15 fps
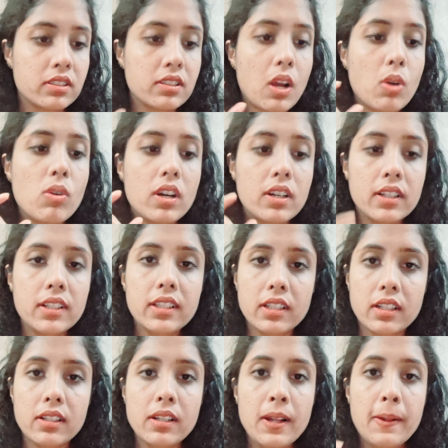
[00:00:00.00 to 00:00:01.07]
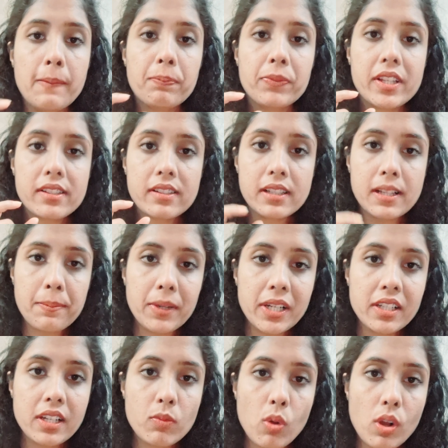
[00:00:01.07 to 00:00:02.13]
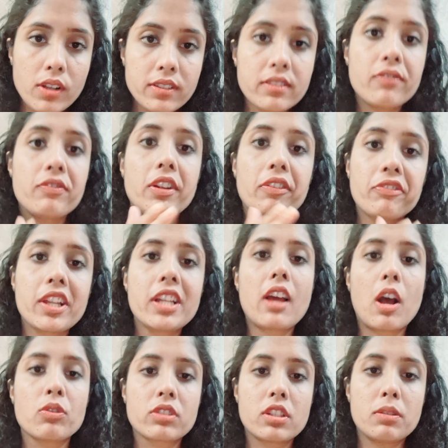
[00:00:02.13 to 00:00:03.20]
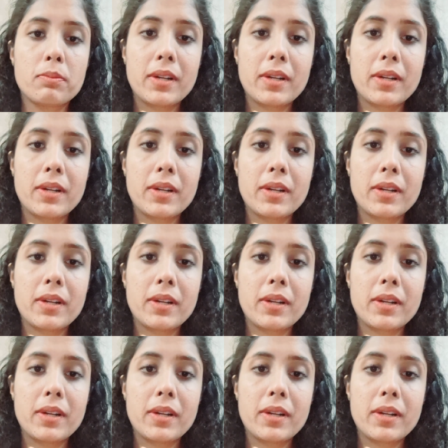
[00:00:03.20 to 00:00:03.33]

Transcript: Now, earlier this limit was 50,000,